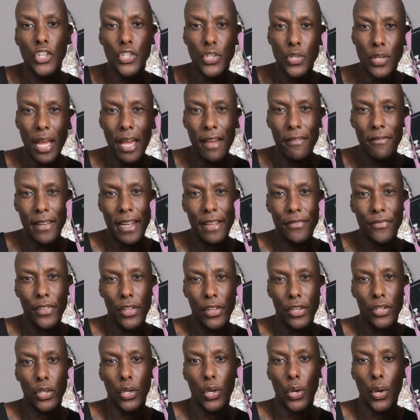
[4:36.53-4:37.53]
should I have
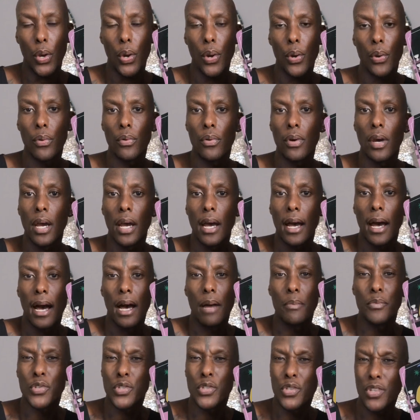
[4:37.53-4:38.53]
let that go?
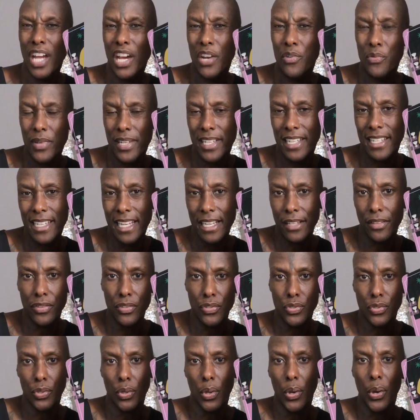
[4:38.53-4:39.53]
Should I really let
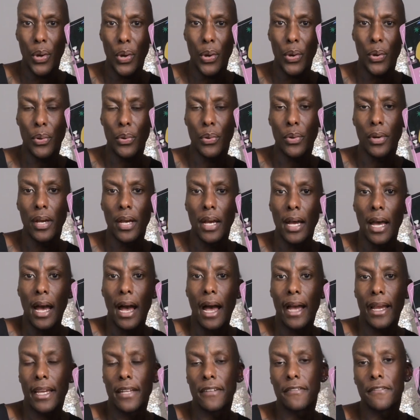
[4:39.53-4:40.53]
this go?
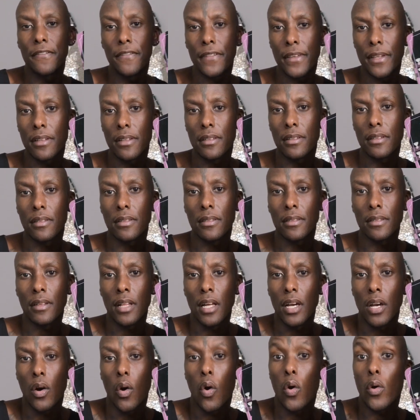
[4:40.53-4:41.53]
I can
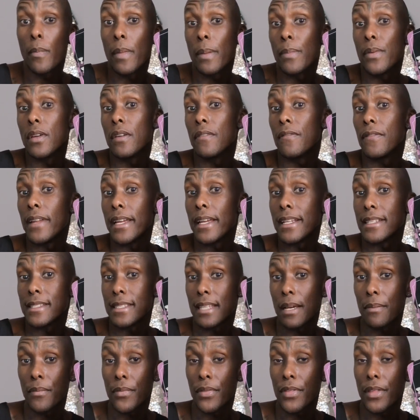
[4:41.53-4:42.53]
feel, or maybe you've let
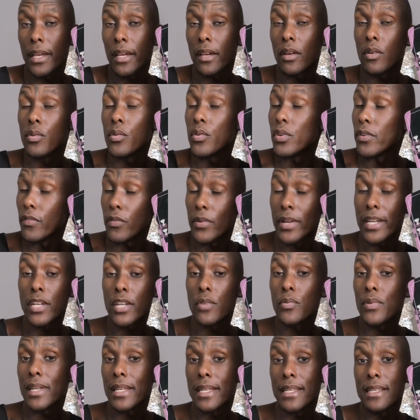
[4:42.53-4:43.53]
something, you've
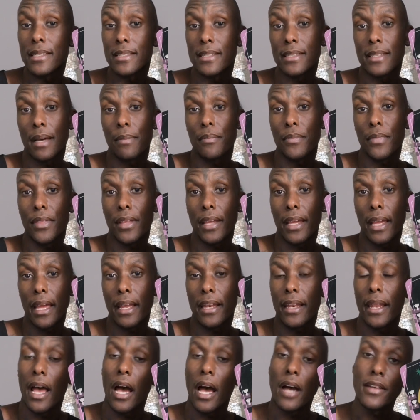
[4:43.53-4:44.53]
already released something
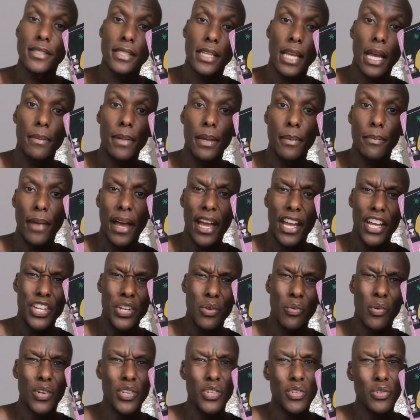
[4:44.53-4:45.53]
and now it's coming back
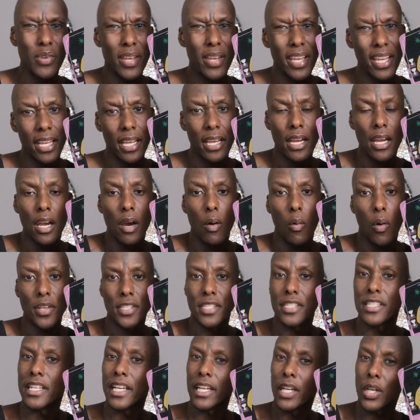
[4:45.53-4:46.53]
and you're wondering,
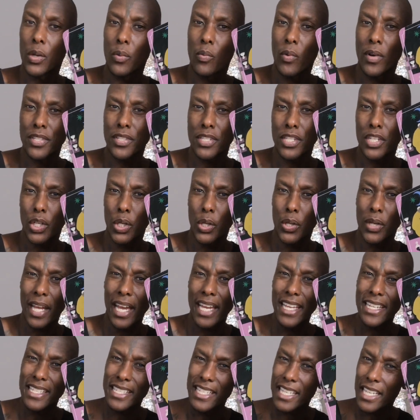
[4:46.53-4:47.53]
was it a good
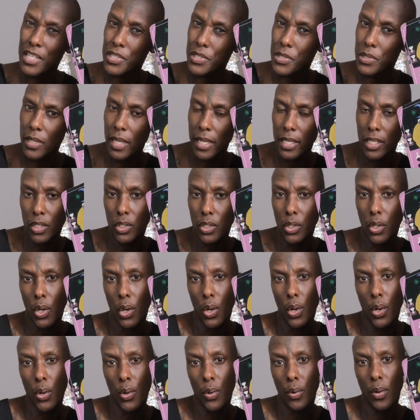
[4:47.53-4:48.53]
idea to let it
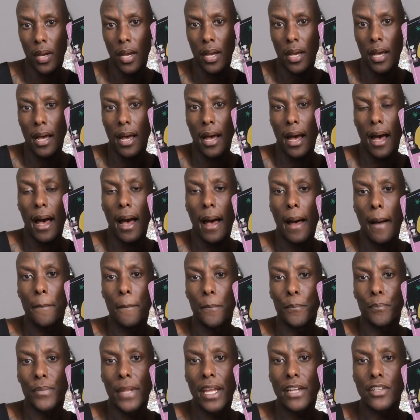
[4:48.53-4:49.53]
go?
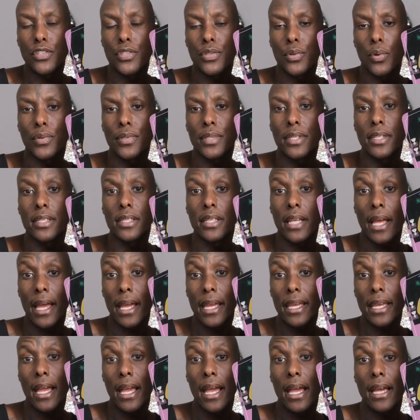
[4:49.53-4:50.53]
And Source is
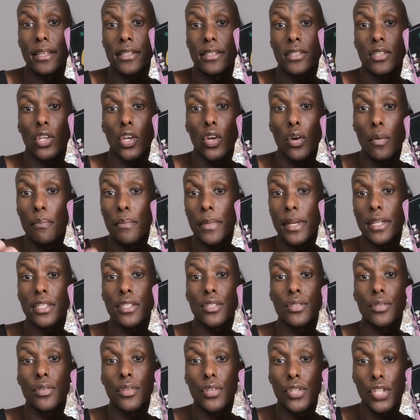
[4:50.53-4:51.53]
saying, yes, commit
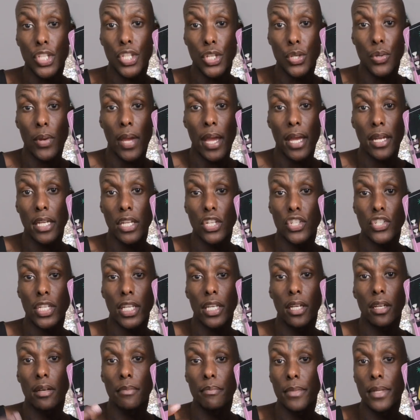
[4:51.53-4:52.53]
to the new
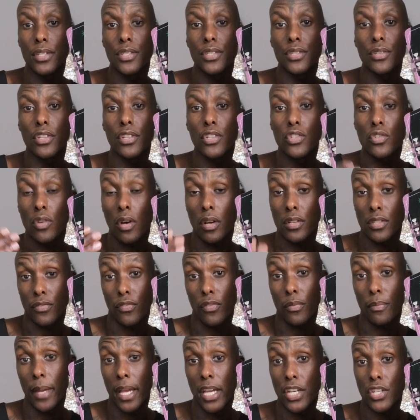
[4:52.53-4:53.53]
energy, commit to the
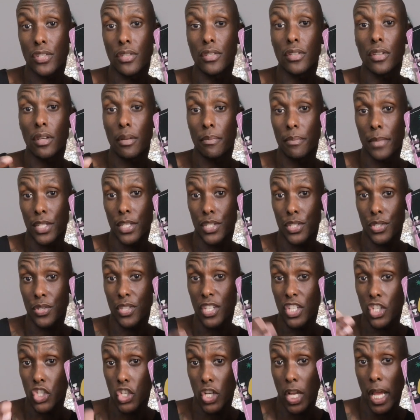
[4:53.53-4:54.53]
transformation, commit
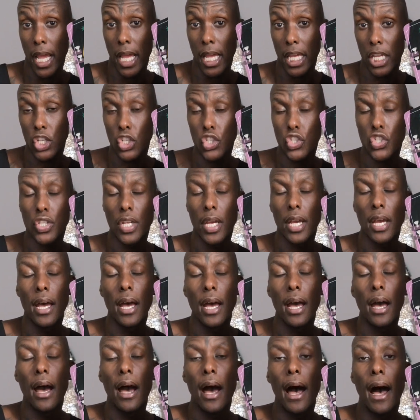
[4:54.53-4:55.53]
to the change.
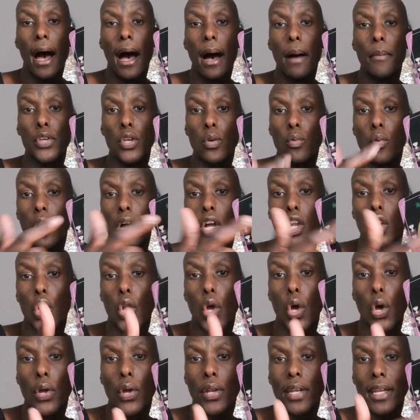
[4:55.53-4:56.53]
You are
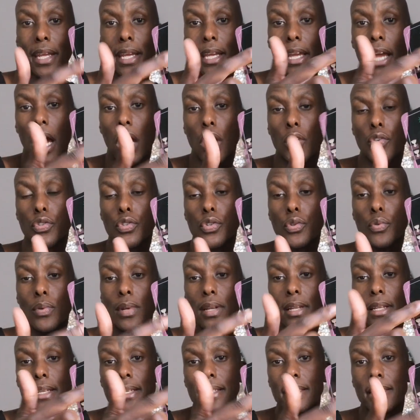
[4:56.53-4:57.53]
learning how to
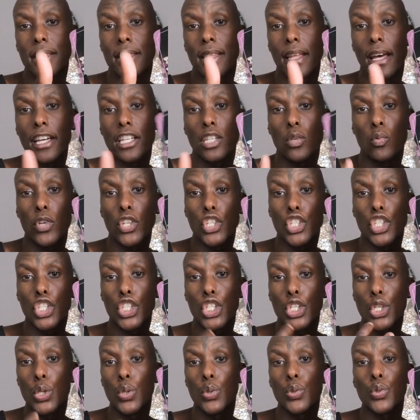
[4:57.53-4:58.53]
release that which
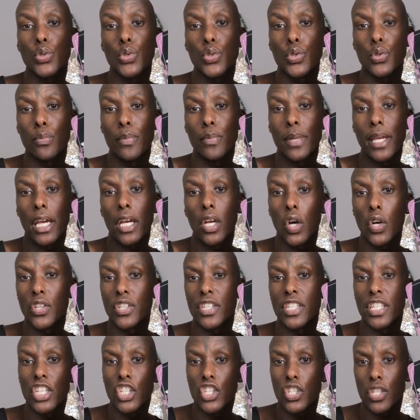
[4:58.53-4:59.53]
used to be a
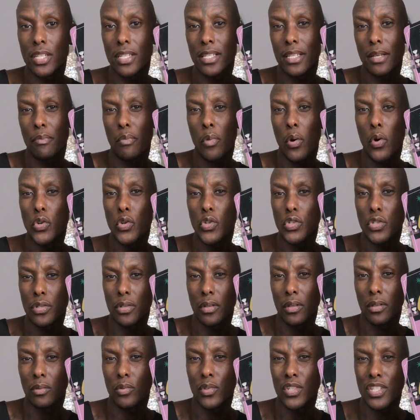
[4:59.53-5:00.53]
conditioned
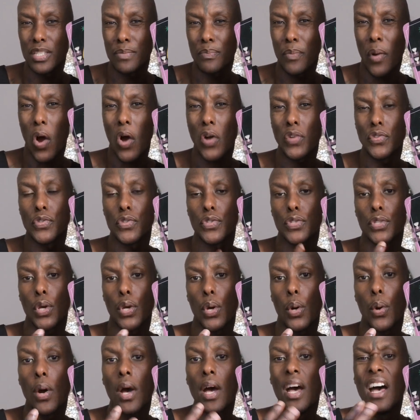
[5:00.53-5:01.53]
emotional response,
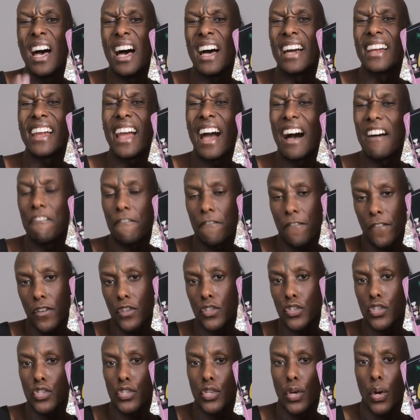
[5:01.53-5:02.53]
so a
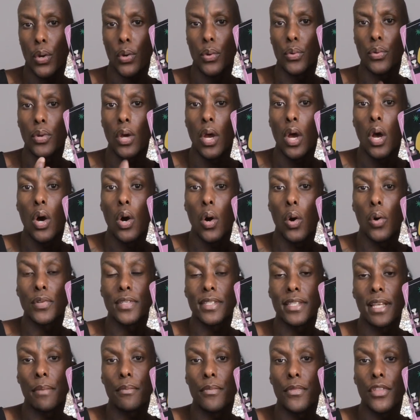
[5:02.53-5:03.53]
comfort zone,
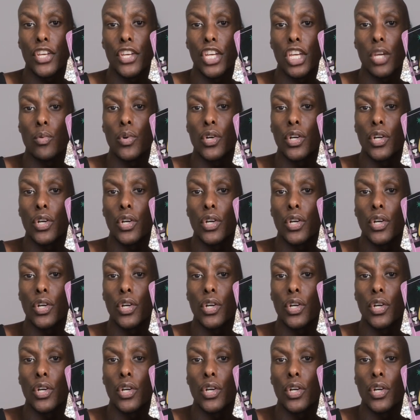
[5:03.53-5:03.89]
or something